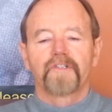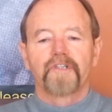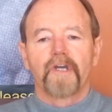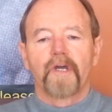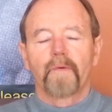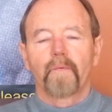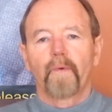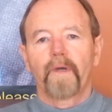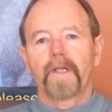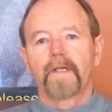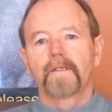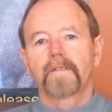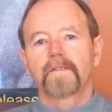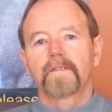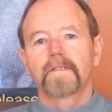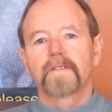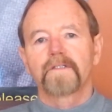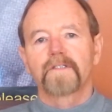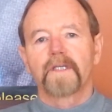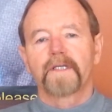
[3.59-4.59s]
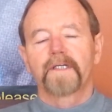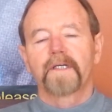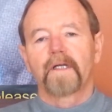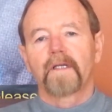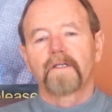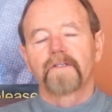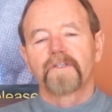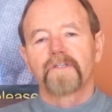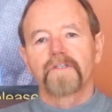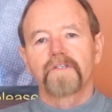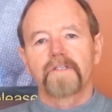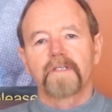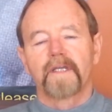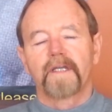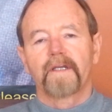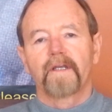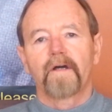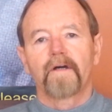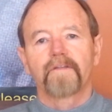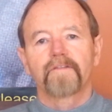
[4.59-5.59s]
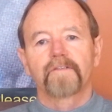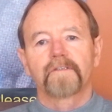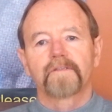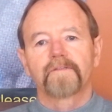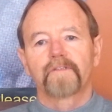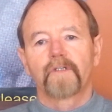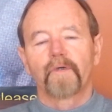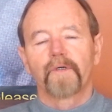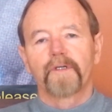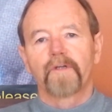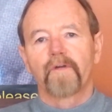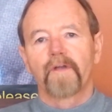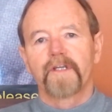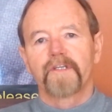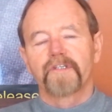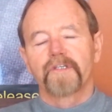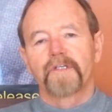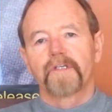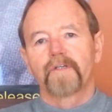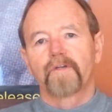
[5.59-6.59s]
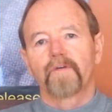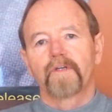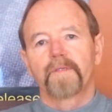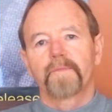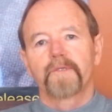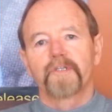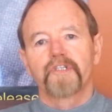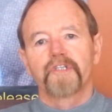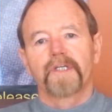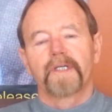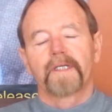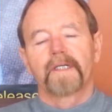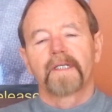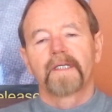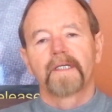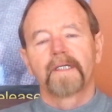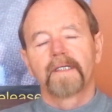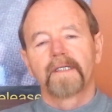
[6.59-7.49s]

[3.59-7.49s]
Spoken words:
John Whalen, psychologist and author of Going Crazy in the Green Machine.